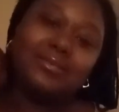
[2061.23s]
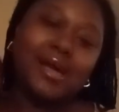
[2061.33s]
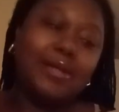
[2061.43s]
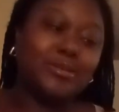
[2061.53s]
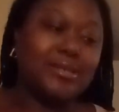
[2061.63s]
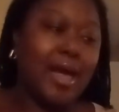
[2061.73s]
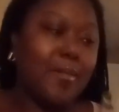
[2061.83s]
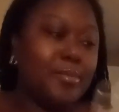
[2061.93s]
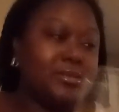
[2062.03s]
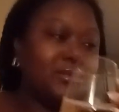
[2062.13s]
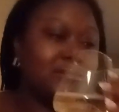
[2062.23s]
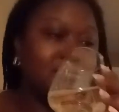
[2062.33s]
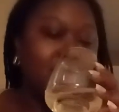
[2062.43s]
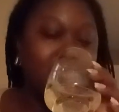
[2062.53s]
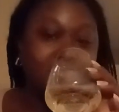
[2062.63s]
That's what happens.
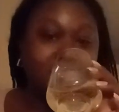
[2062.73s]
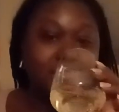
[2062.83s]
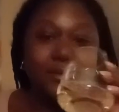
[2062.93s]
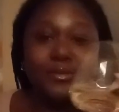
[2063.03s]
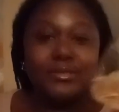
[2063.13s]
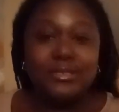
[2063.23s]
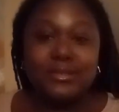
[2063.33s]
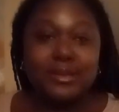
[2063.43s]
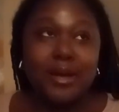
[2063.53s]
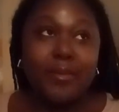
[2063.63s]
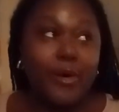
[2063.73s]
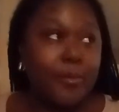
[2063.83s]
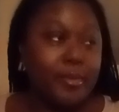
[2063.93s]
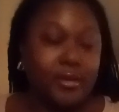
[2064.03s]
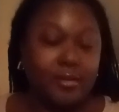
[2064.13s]
You just come
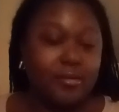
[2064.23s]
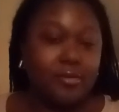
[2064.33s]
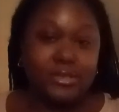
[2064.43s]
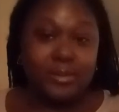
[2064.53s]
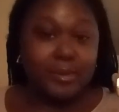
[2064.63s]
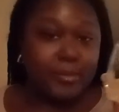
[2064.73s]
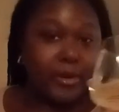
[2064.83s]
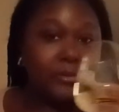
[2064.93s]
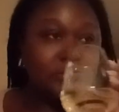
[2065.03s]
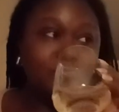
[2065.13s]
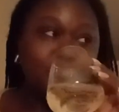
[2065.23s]
home and your shit be broke.